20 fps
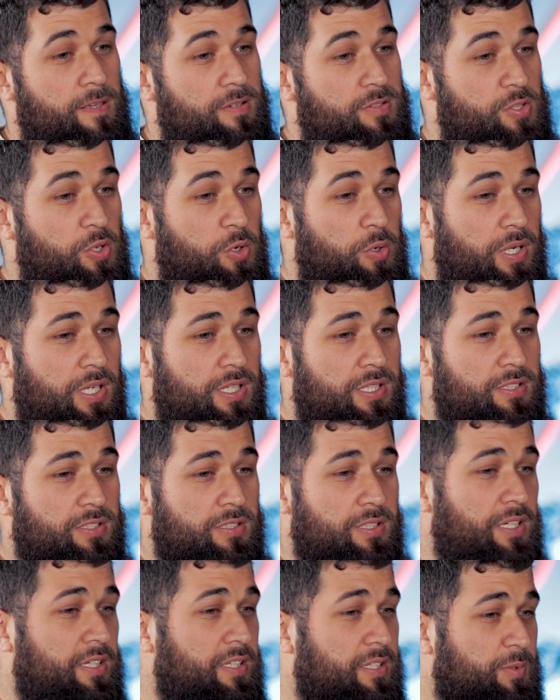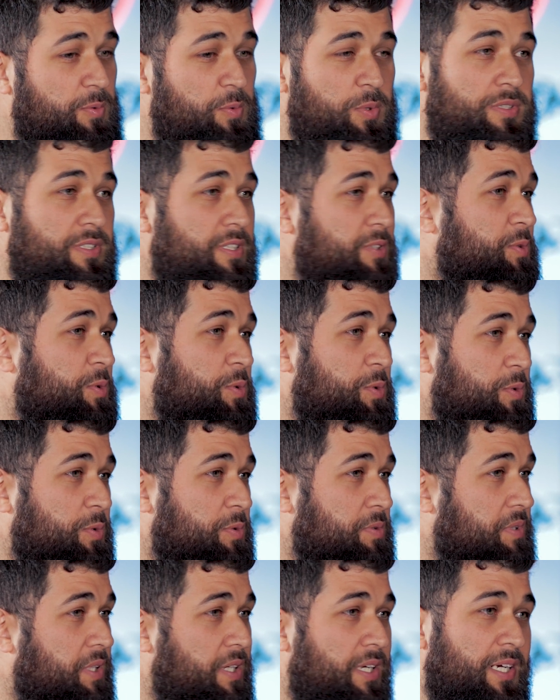So I wanted to
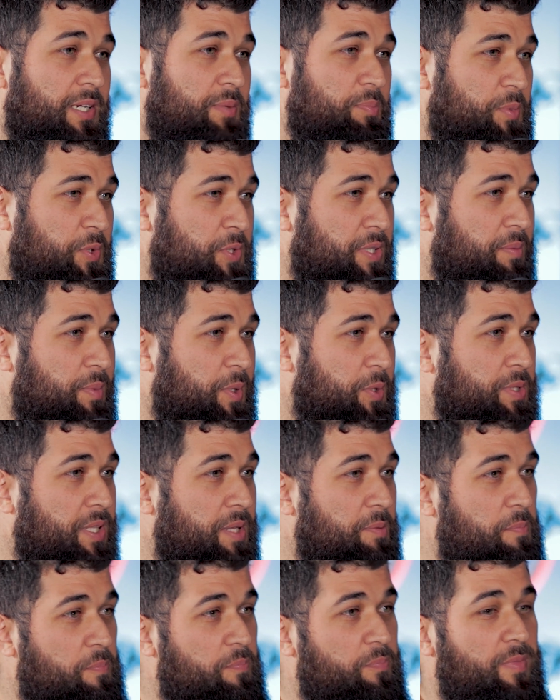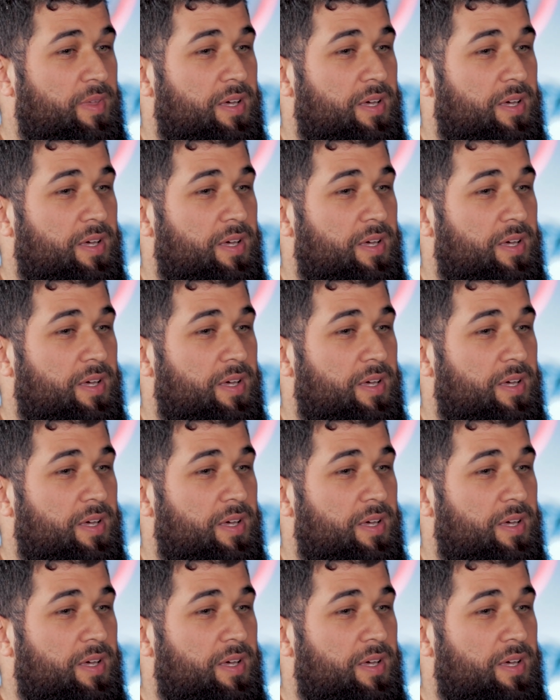learn more about them.